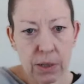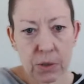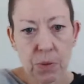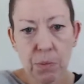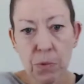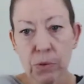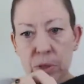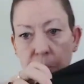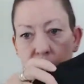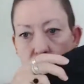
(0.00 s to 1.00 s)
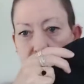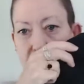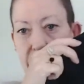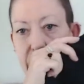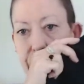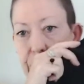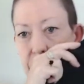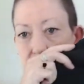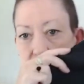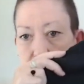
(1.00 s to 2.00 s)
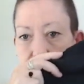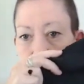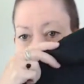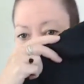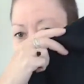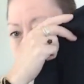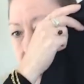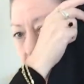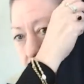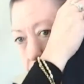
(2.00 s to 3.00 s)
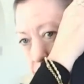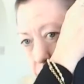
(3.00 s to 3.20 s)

This one also went quickly for £30 plus ship.